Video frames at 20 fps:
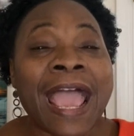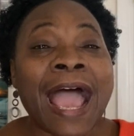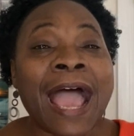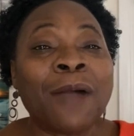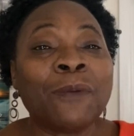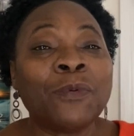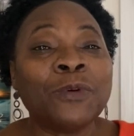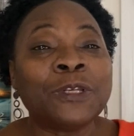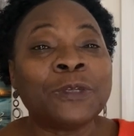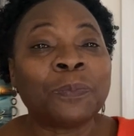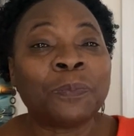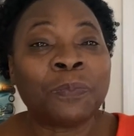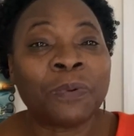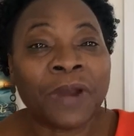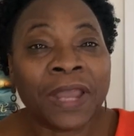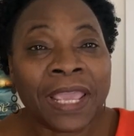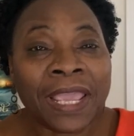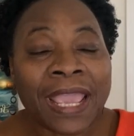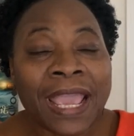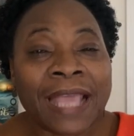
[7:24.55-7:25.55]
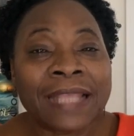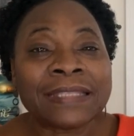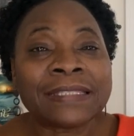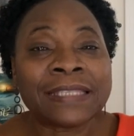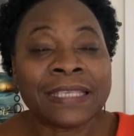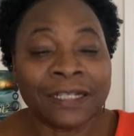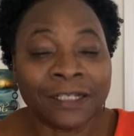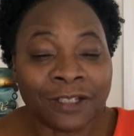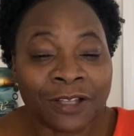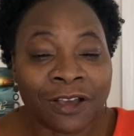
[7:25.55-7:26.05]
I would pray and
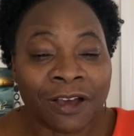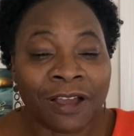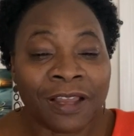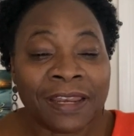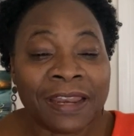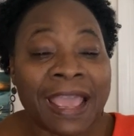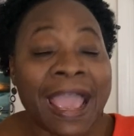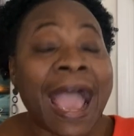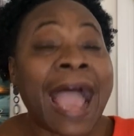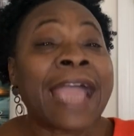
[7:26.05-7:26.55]
tell God,